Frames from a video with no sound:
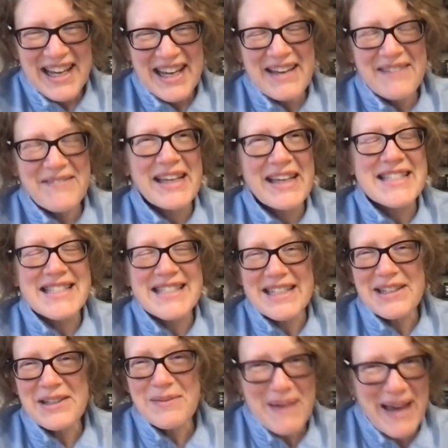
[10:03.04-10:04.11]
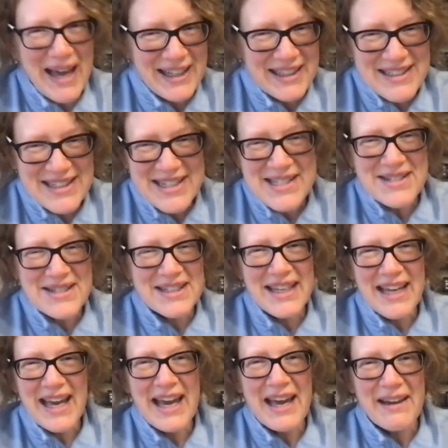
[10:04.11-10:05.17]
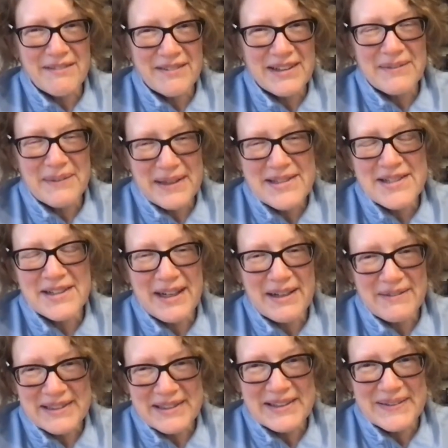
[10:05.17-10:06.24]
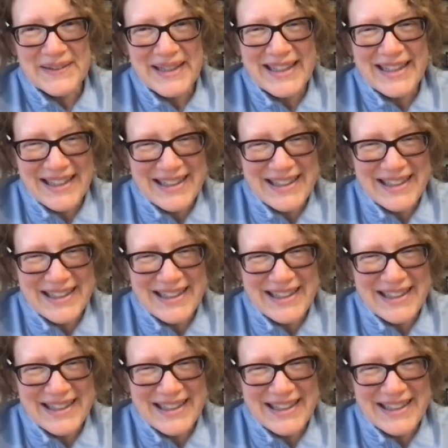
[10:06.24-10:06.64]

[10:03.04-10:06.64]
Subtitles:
If I could send you back to Australia every winter, I would do it.